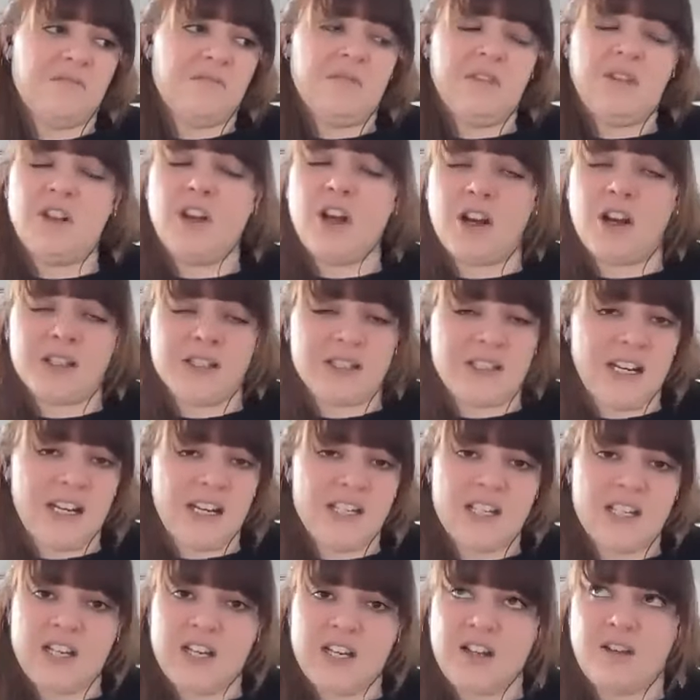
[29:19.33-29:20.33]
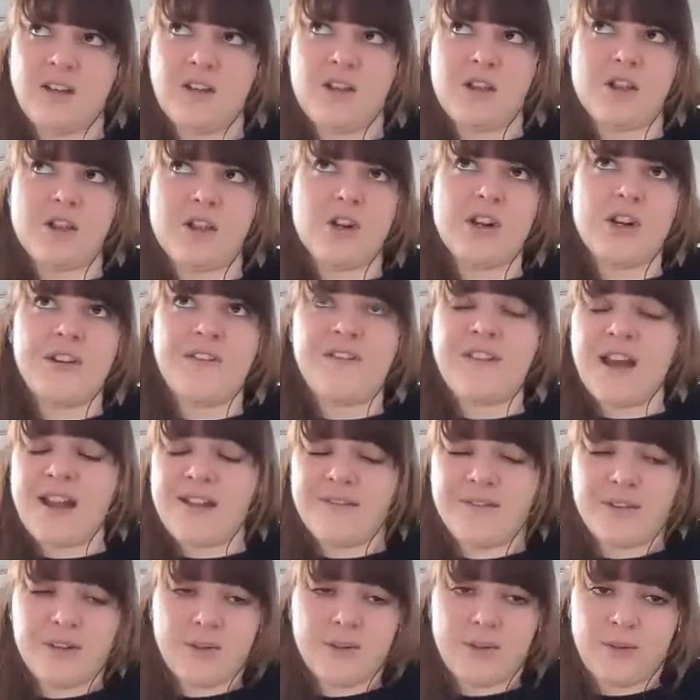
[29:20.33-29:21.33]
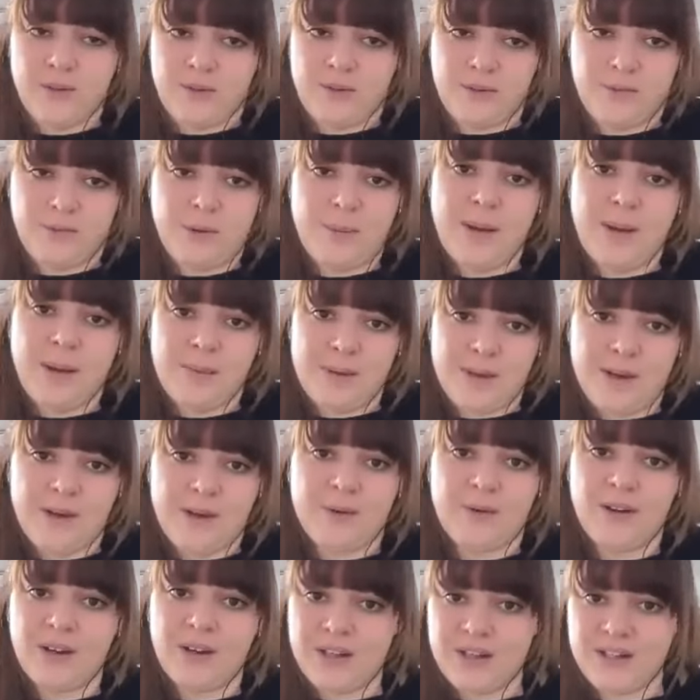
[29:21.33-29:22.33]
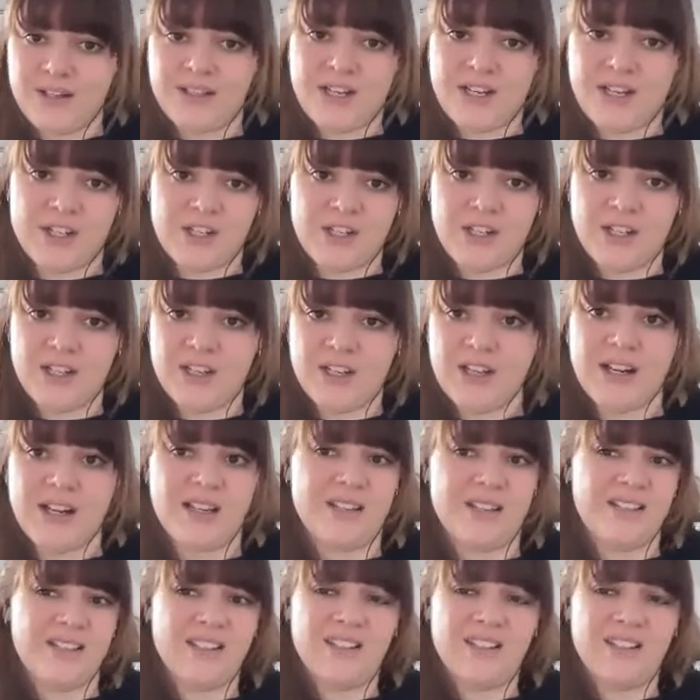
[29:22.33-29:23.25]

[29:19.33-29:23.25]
longstanding 35-year-old Republican organization that has,